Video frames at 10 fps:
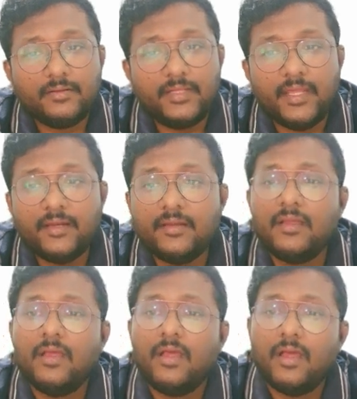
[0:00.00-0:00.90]

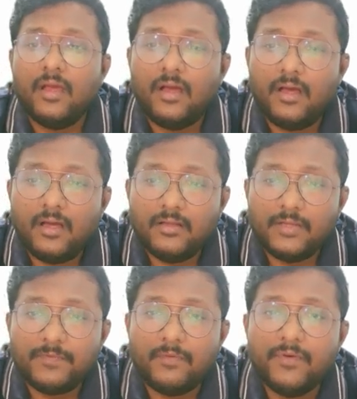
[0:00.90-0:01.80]
then
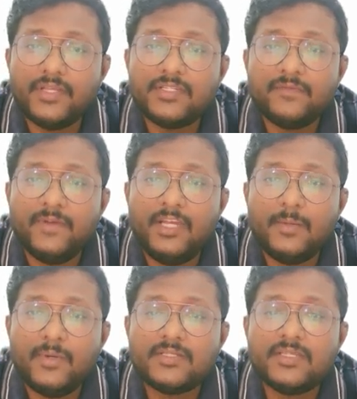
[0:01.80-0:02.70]
the foundation
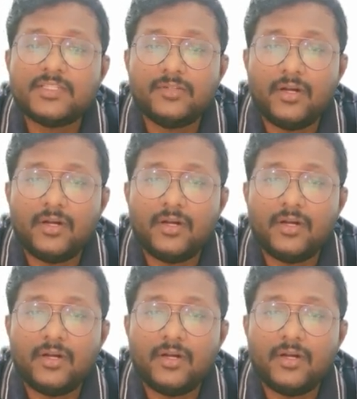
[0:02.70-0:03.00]
field bus is